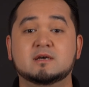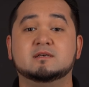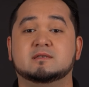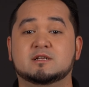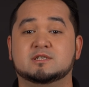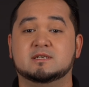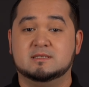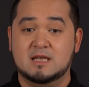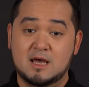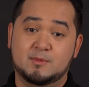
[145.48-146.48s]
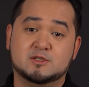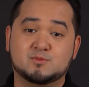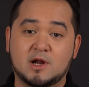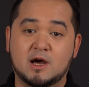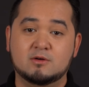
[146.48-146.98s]
such as MX
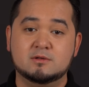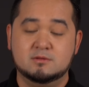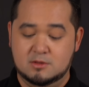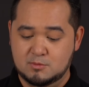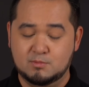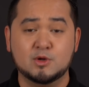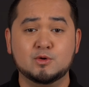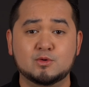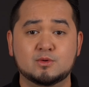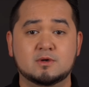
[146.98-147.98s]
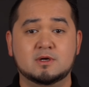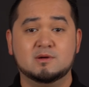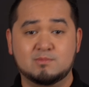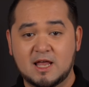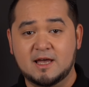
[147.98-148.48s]
Brown, Blue,
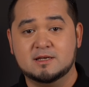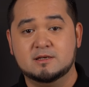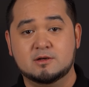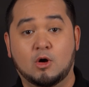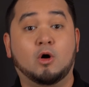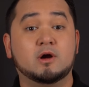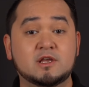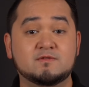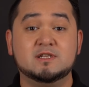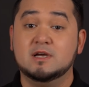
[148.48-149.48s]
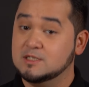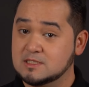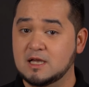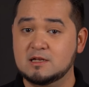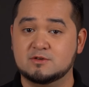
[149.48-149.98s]
Black, or even
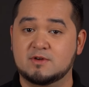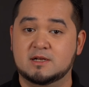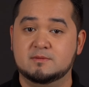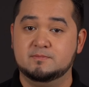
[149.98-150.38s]
Silent Red.